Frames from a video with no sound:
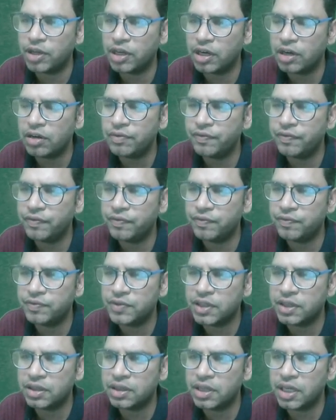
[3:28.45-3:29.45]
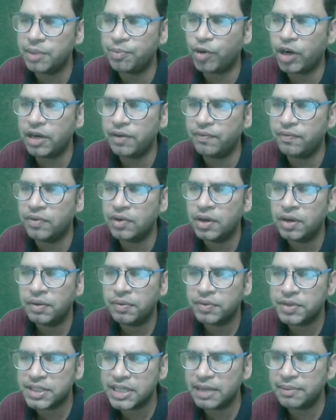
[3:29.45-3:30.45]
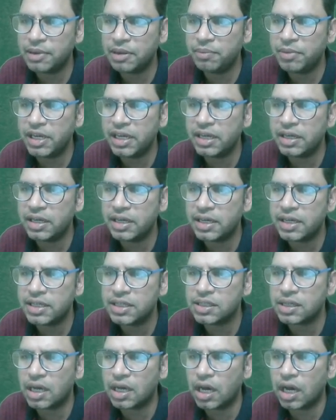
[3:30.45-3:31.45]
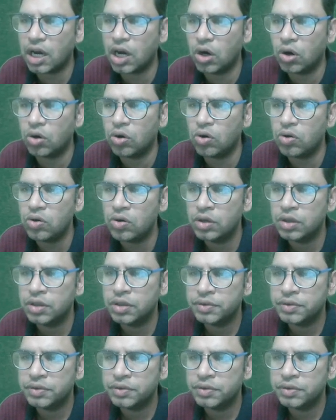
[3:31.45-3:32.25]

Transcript: 3.7 billion years ago